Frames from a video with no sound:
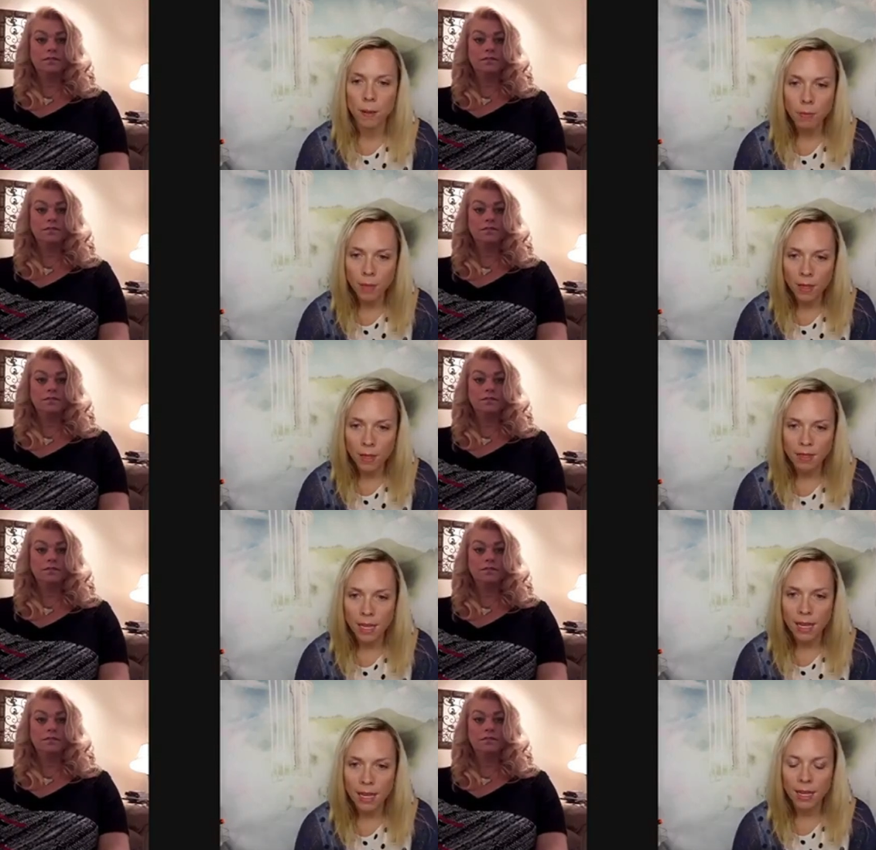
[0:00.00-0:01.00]

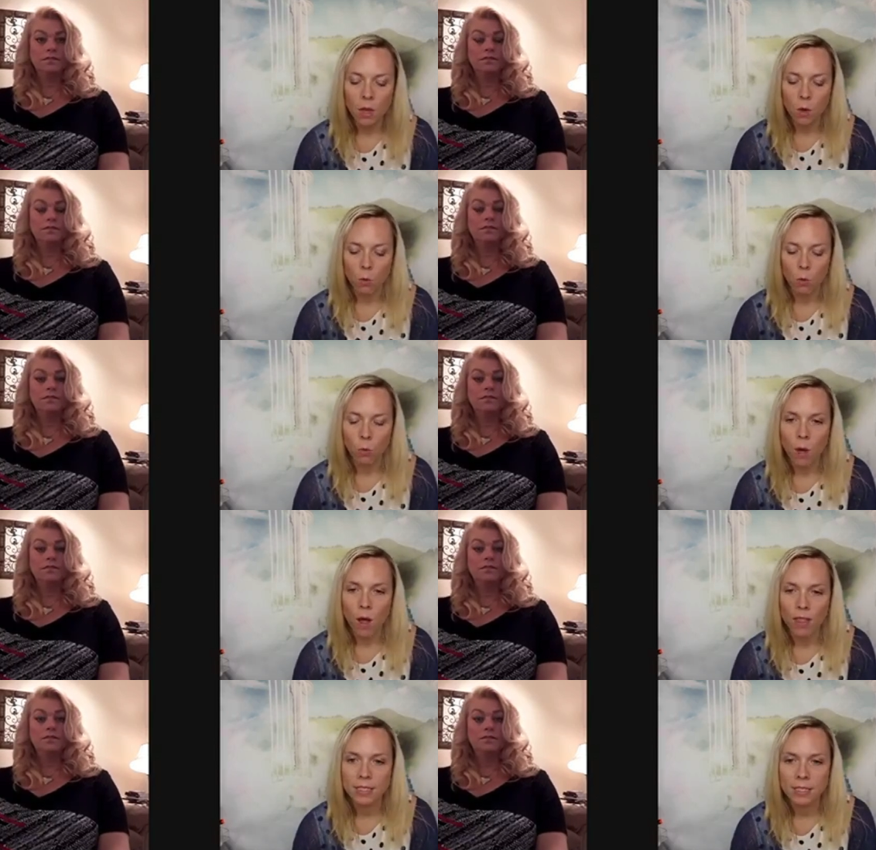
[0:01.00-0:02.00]
Speaker 1: biblically
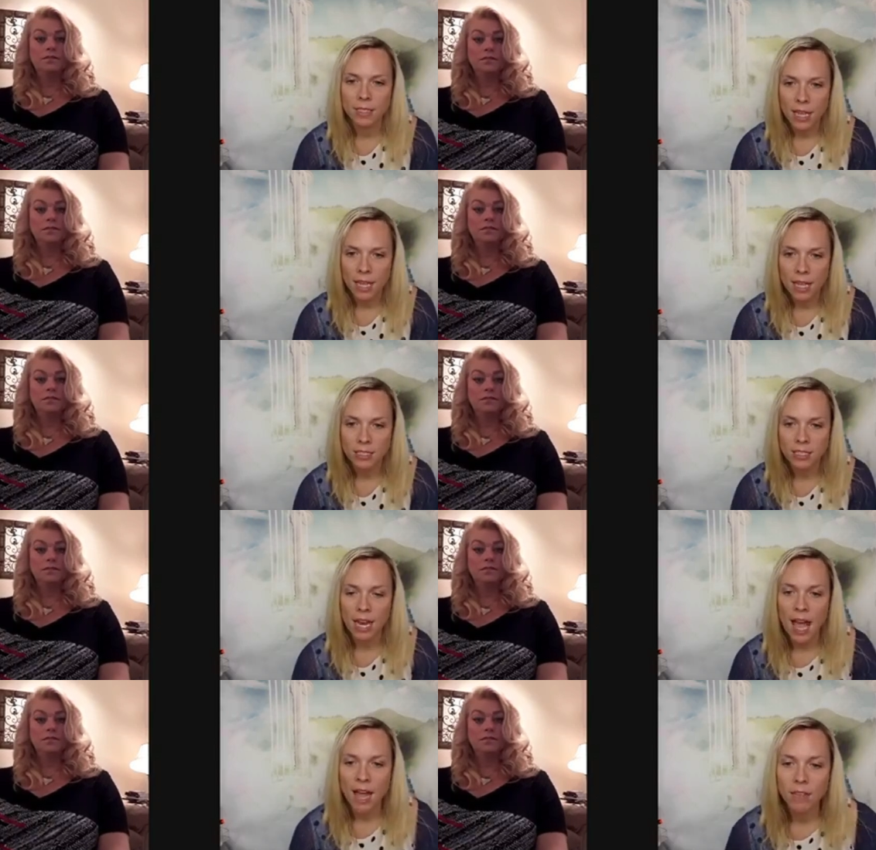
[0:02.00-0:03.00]
what this is
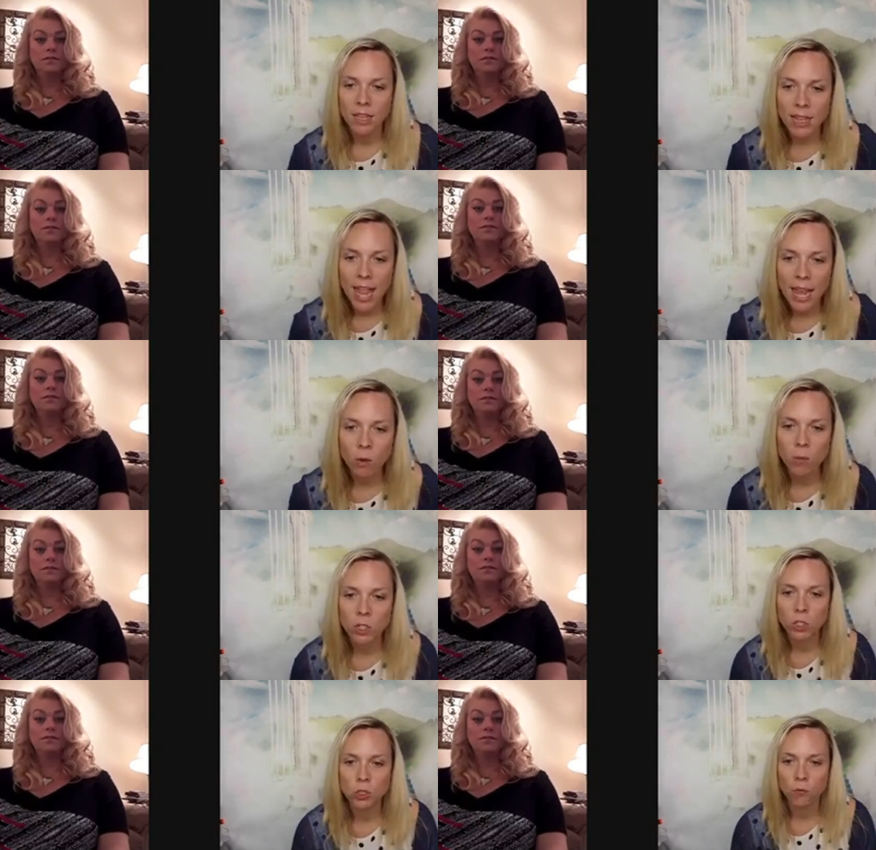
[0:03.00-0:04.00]
and have a
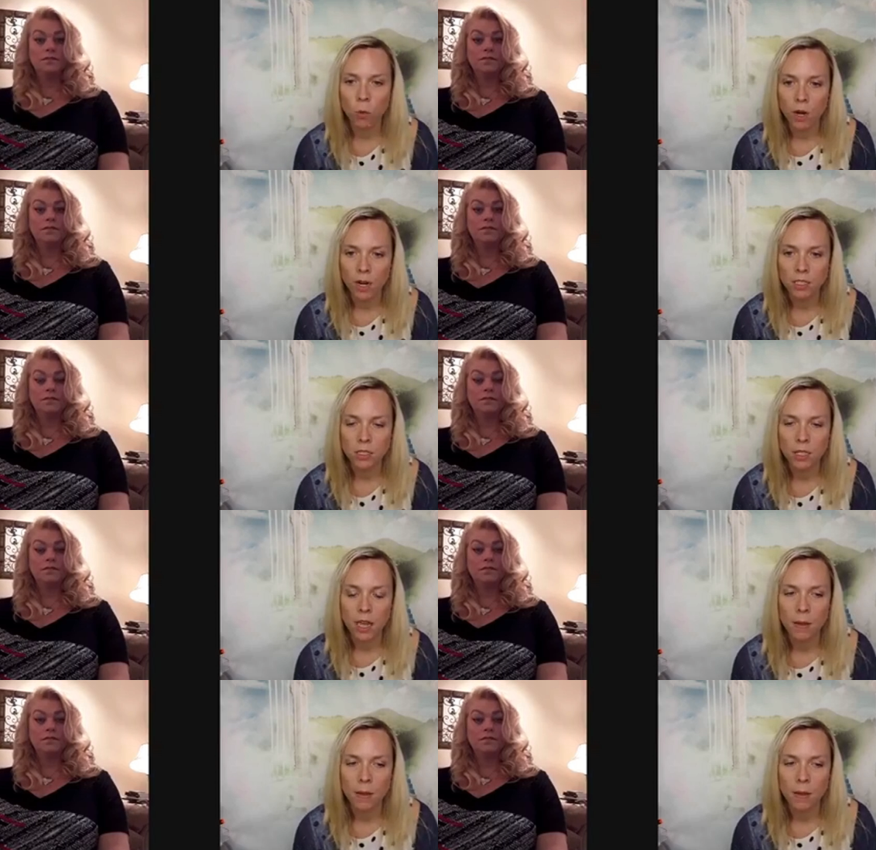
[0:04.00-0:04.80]
language for it.